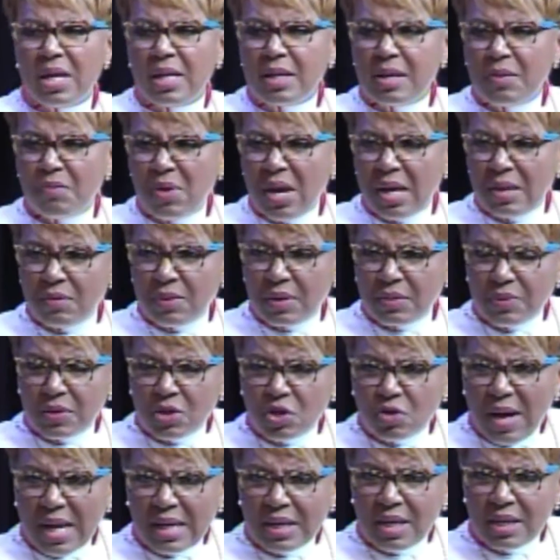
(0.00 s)
wait,
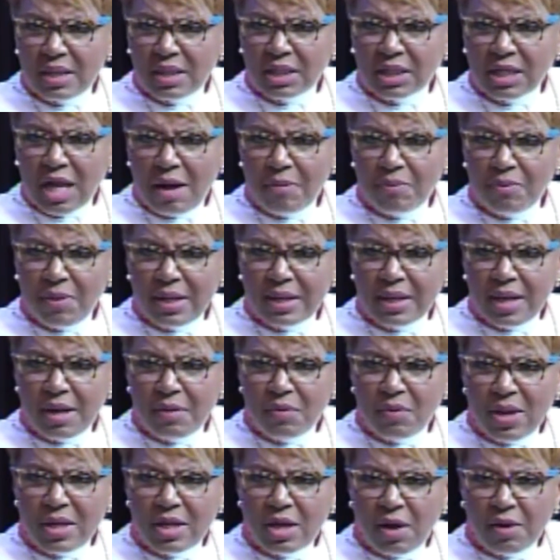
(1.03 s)
do I need to stop right there?
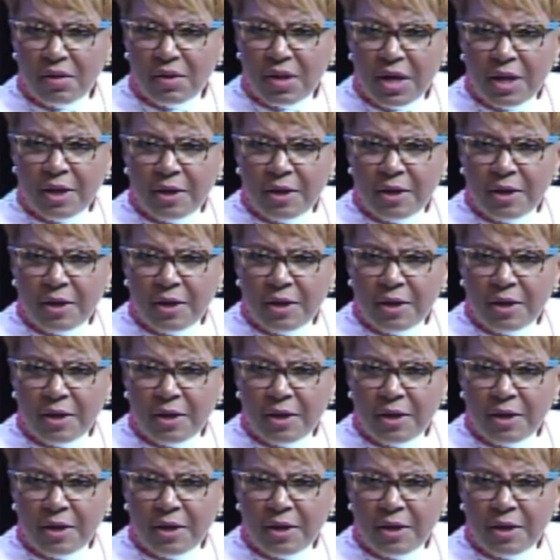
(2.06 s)
Wait, y'all.